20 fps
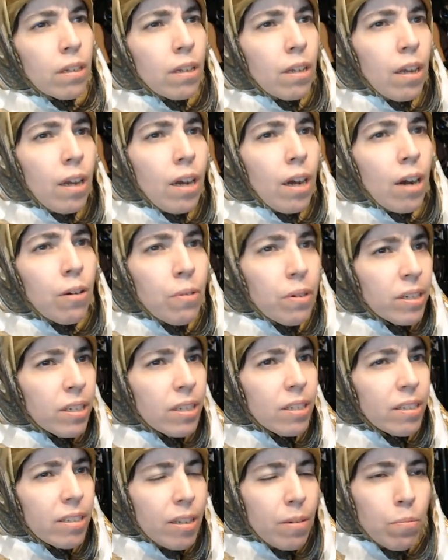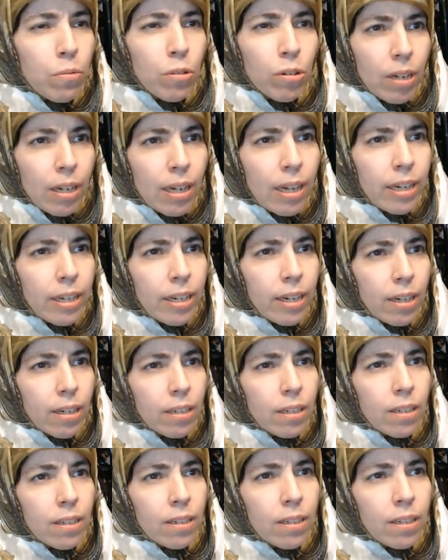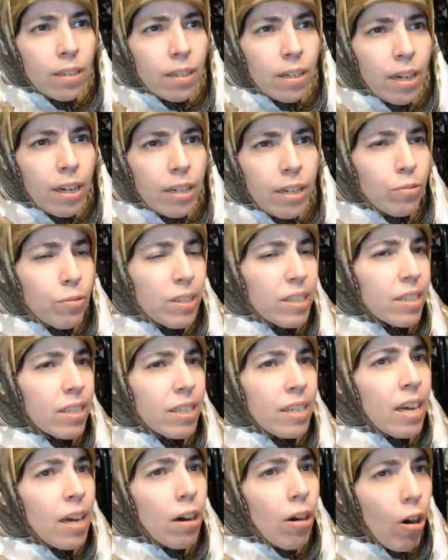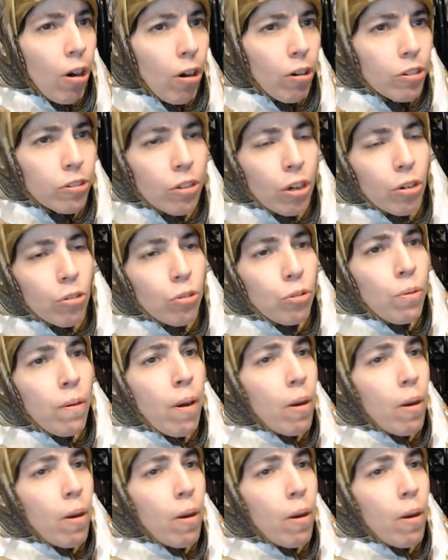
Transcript: I wanted to see more Leia. I didn't want to see Holdo, who,